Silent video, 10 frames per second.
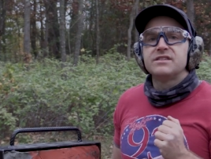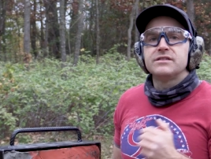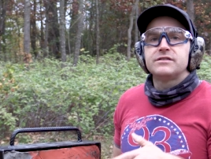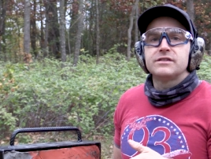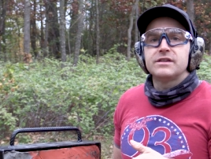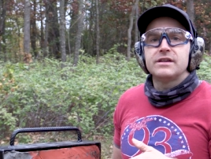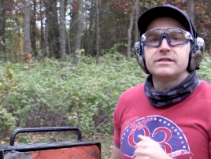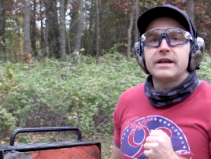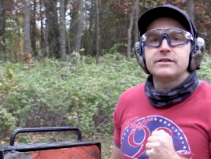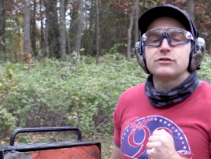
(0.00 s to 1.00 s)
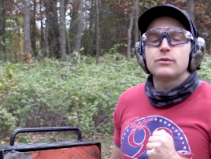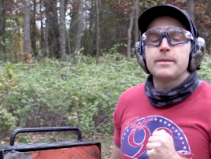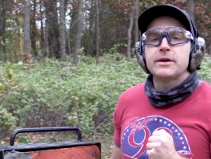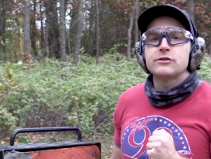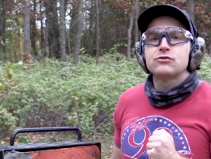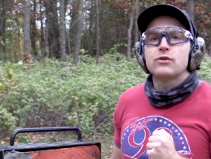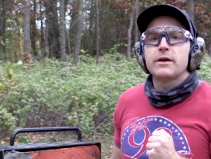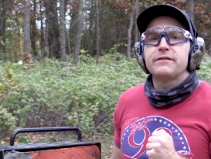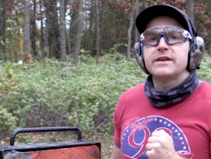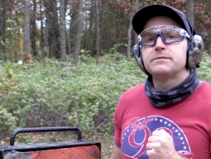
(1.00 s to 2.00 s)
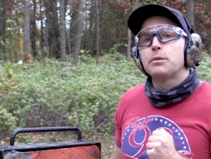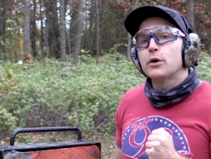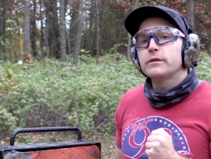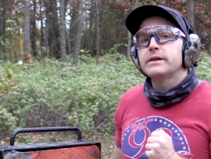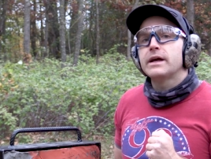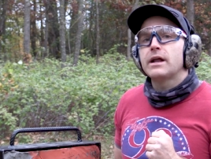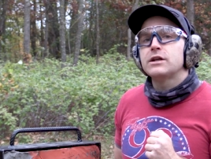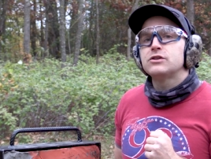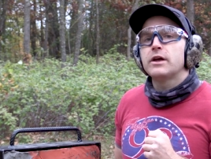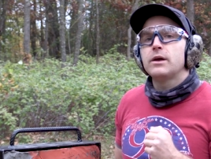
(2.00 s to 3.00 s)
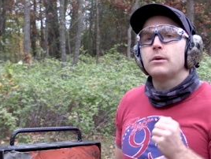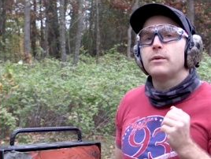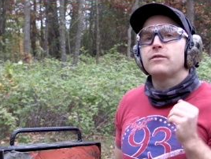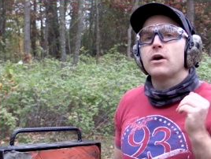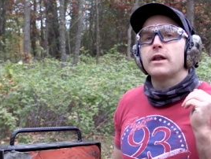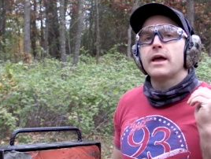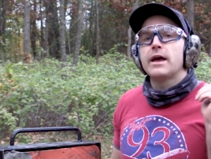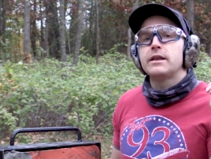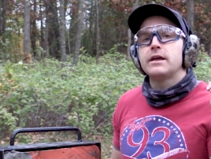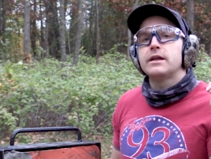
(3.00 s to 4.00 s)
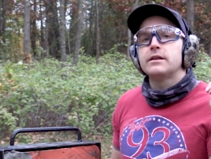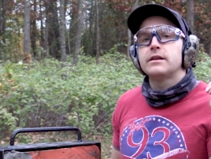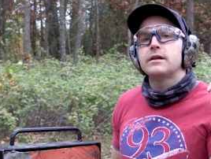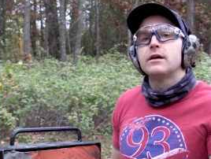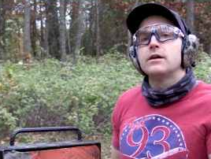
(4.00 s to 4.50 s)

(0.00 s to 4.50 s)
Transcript: Since this is a ceramic strike face per the NIJ, we've gone ahead and